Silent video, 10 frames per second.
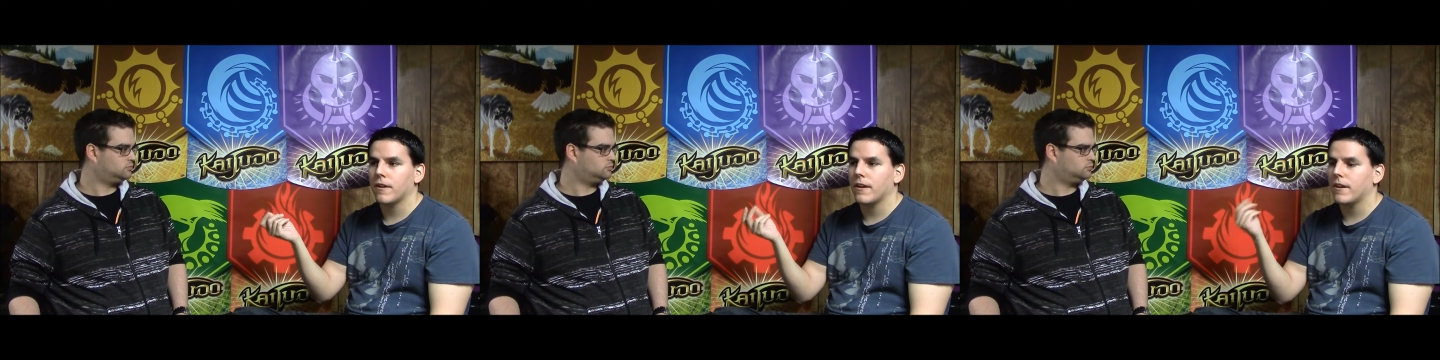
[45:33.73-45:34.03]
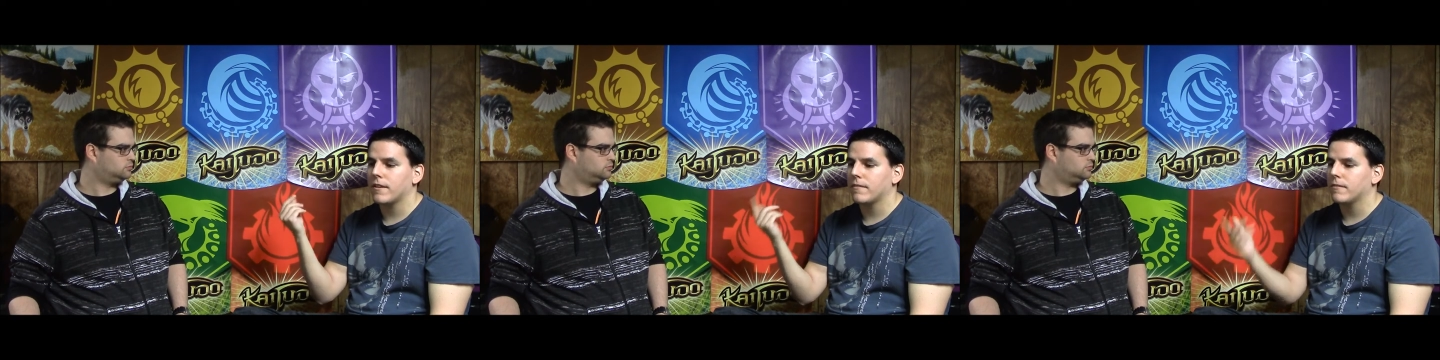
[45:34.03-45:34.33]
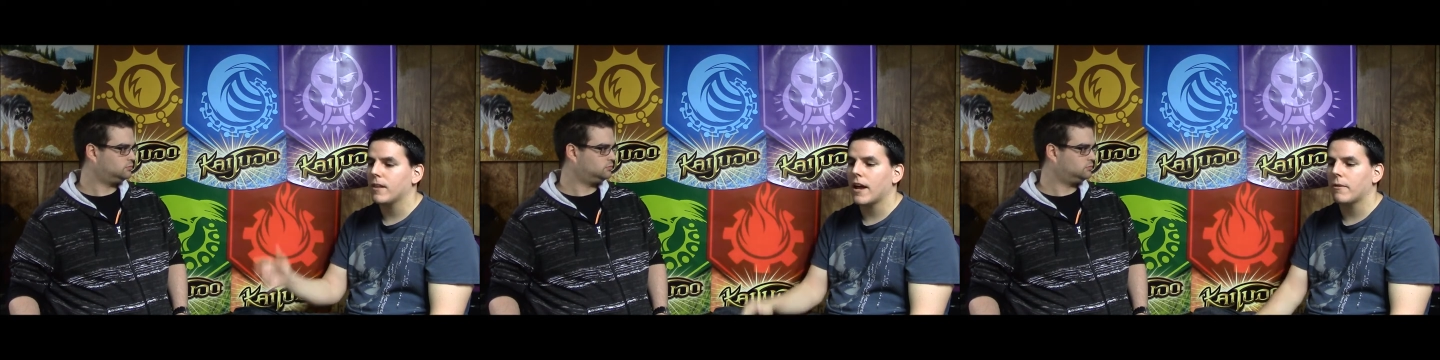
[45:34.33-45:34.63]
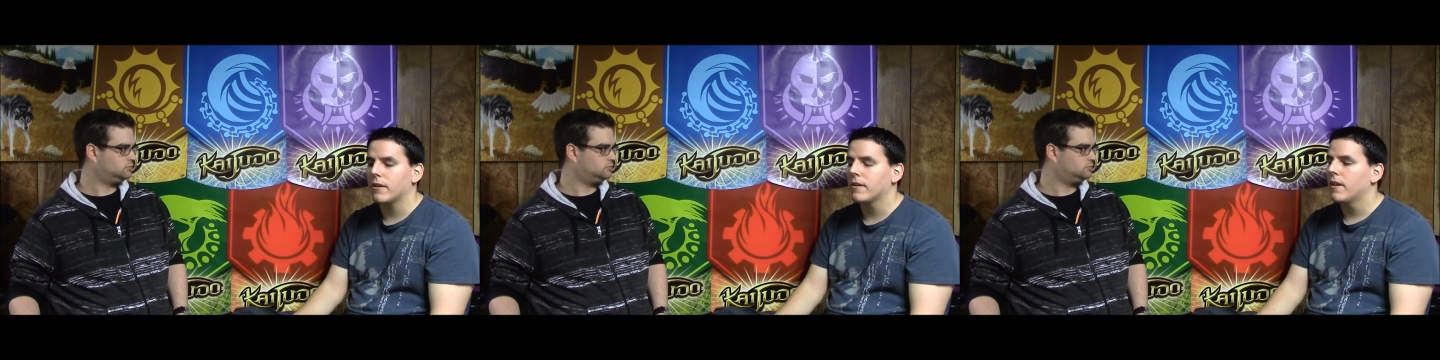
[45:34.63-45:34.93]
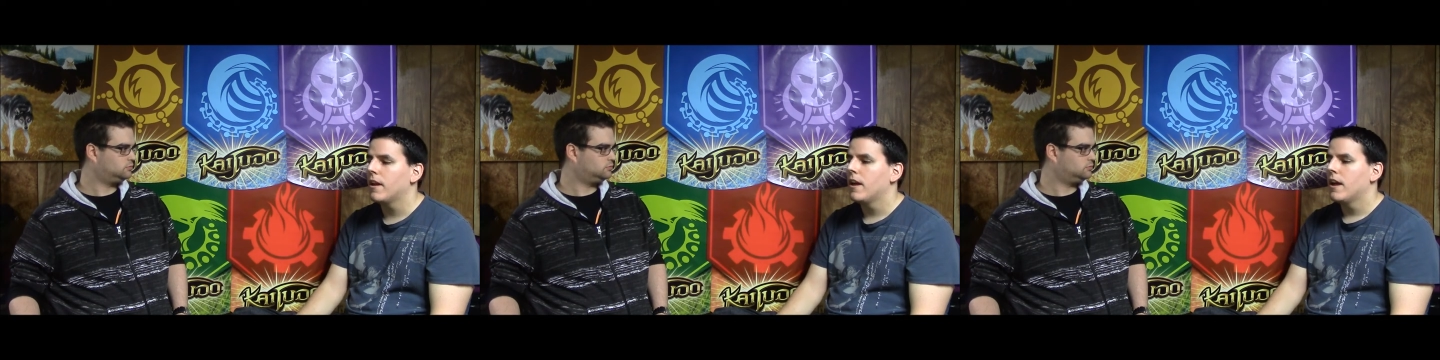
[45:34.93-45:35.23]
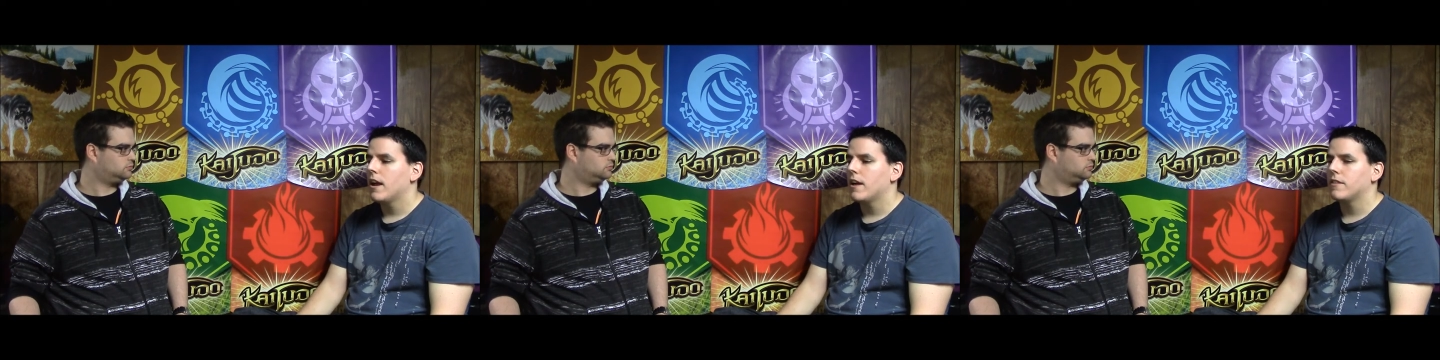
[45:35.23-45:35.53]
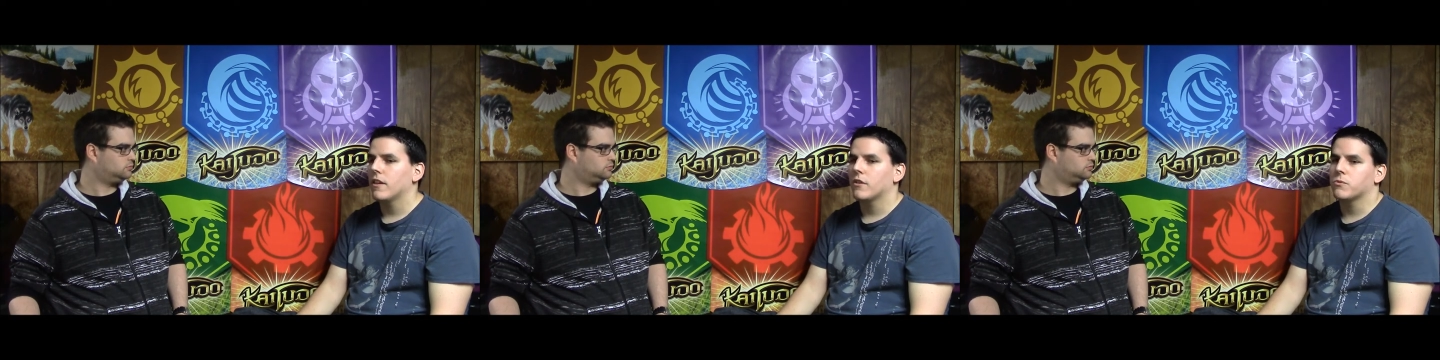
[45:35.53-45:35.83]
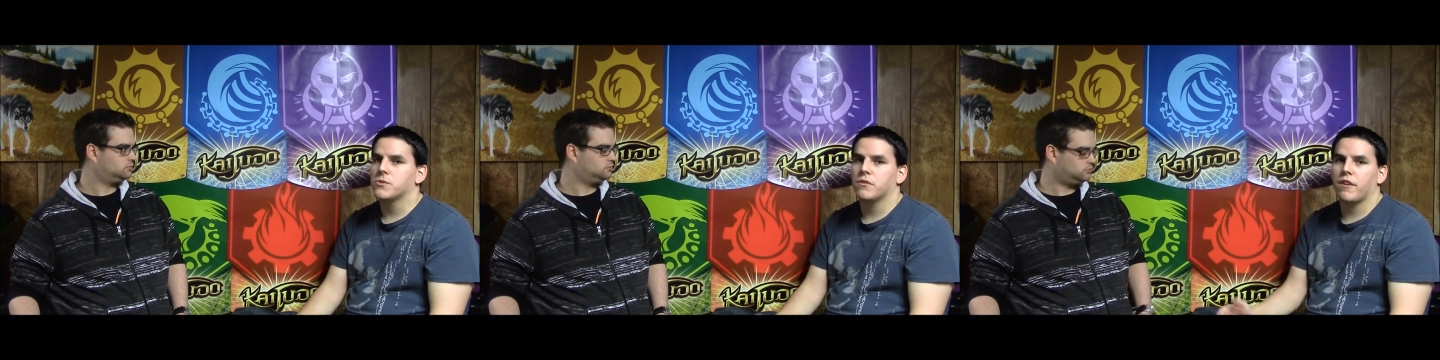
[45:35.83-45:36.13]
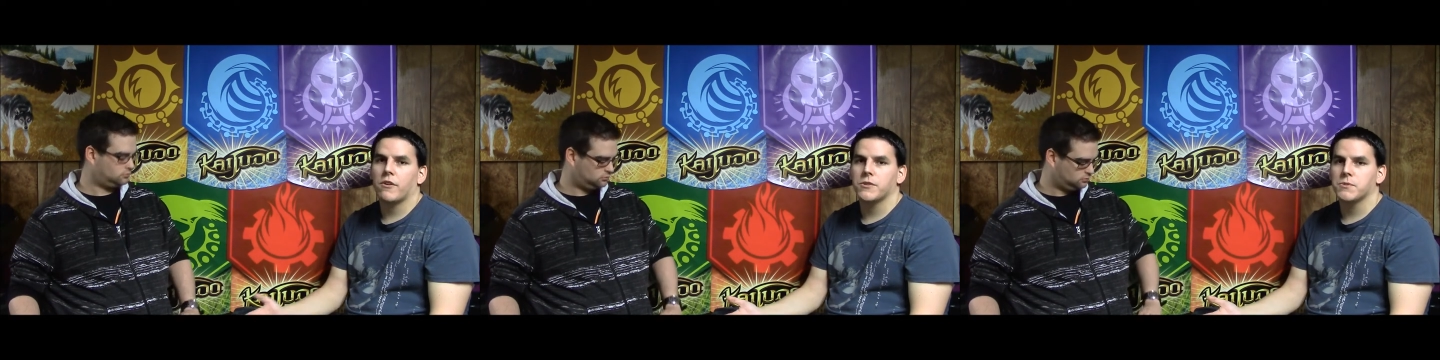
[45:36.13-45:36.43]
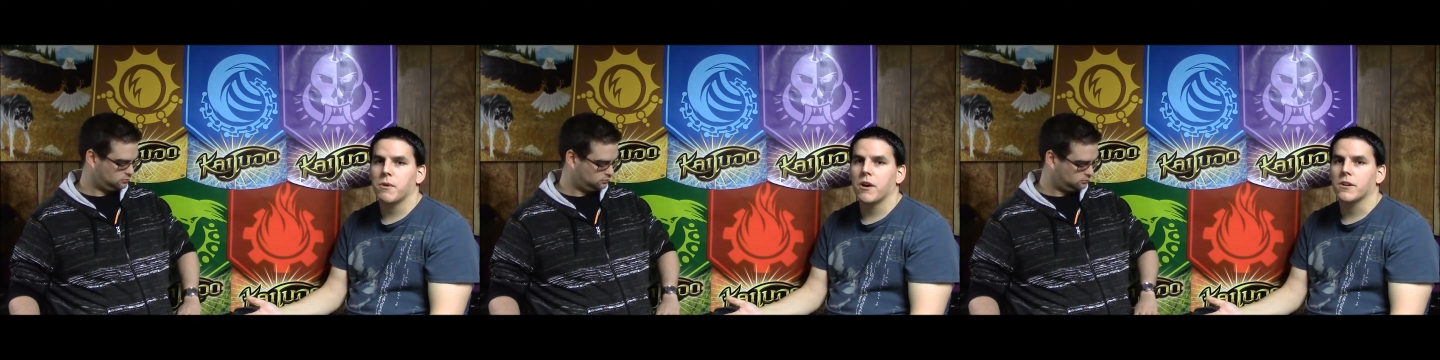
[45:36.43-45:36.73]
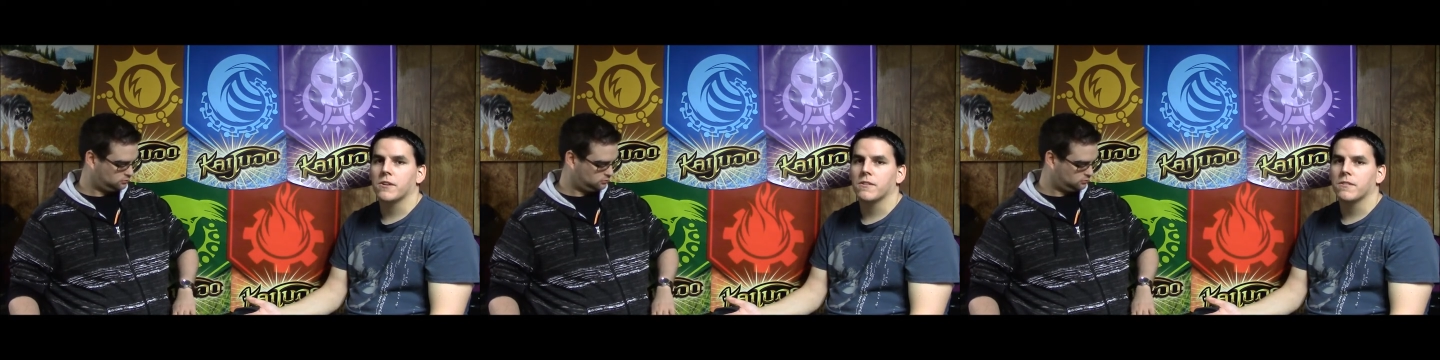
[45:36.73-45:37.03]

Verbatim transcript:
Speaker 1: uh, Lyra, and the other was Devouring Smog.